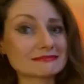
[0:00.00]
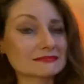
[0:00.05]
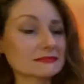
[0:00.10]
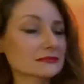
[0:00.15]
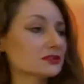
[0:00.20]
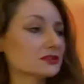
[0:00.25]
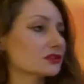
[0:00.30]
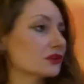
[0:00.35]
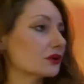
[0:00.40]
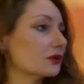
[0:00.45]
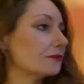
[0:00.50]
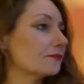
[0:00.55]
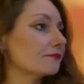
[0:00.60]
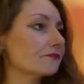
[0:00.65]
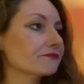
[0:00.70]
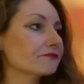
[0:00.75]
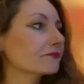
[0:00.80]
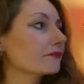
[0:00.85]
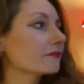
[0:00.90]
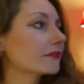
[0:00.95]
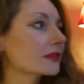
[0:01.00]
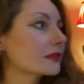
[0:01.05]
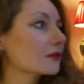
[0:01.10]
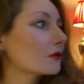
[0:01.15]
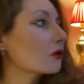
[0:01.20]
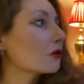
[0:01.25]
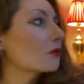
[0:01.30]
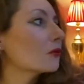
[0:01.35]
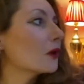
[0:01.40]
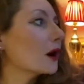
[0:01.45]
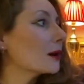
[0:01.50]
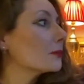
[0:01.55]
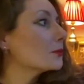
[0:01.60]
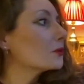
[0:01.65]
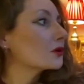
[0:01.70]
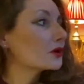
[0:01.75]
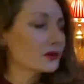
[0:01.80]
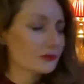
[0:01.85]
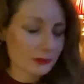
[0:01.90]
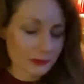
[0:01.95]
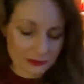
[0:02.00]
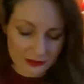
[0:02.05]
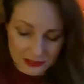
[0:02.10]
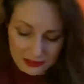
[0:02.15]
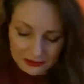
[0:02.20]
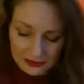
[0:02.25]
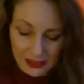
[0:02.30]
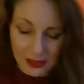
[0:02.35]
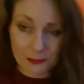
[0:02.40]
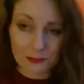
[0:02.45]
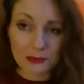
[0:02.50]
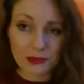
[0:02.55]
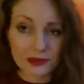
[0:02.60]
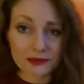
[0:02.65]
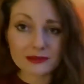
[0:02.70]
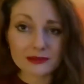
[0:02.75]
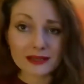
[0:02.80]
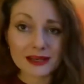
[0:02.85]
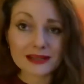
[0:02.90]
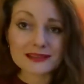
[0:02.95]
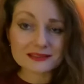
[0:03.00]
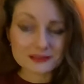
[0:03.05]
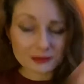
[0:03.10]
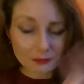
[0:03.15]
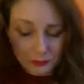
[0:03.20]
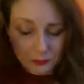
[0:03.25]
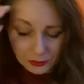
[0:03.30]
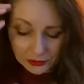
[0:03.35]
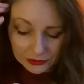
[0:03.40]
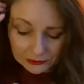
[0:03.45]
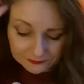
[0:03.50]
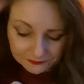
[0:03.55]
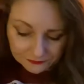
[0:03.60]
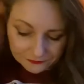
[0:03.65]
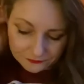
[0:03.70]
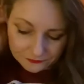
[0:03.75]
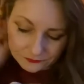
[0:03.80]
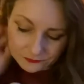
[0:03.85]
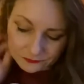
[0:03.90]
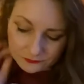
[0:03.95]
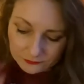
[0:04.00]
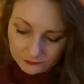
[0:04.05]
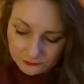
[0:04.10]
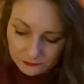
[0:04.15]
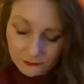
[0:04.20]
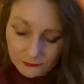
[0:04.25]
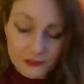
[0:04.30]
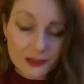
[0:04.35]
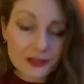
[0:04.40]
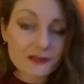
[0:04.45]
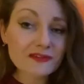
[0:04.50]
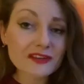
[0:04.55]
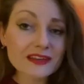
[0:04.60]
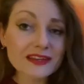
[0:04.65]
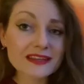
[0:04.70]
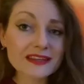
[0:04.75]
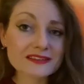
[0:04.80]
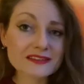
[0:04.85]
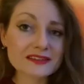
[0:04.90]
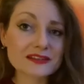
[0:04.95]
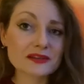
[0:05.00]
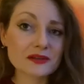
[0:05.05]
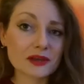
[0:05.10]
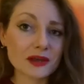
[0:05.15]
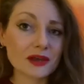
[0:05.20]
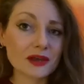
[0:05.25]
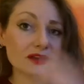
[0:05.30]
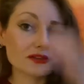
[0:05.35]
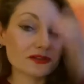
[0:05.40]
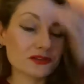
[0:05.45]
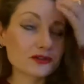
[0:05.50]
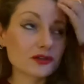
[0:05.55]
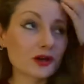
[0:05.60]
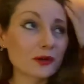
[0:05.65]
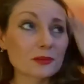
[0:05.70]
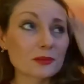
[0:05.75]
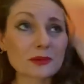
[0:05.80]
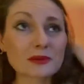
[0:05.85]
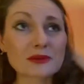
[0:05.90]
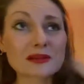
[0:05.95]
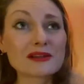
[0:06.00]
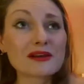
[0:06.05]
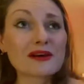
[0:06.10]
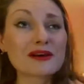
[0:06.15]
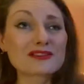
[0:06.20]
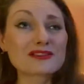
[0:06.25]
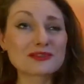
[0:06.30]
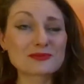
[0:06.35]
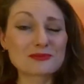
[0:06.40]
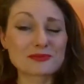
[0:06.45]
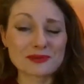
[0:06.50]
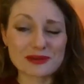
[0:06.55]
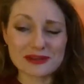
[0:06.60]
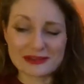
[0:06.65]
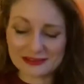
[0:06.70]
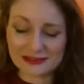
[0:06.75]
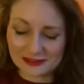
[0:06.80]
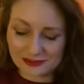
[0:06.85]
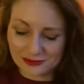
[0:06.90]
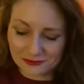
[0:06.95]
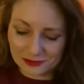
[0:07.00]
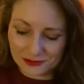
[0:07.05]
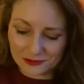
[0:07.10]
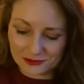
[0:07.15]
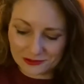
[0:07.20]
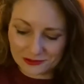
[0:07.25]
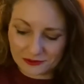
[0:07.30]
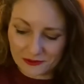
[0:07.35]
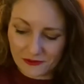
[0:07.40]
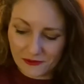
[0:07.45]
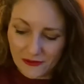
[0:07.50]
So, no, I'm not going to be reading that. But at some point, if I get a new copy with larger print, then I will do.